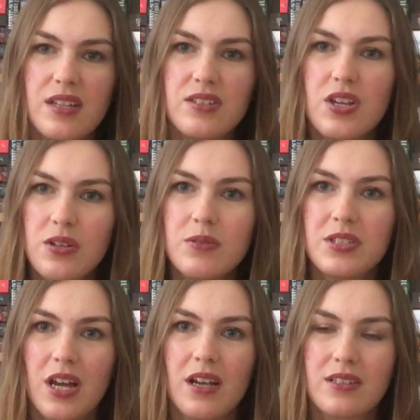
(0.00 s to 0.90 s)
2
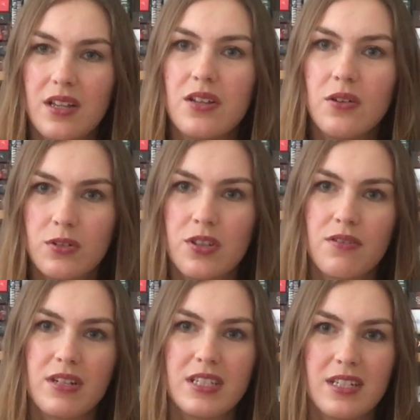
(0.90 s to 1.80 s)
stars, not a
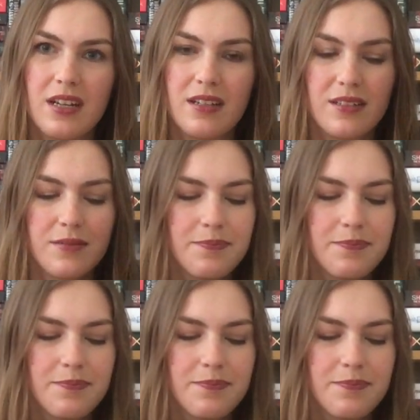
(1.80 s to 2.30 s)
3 stars.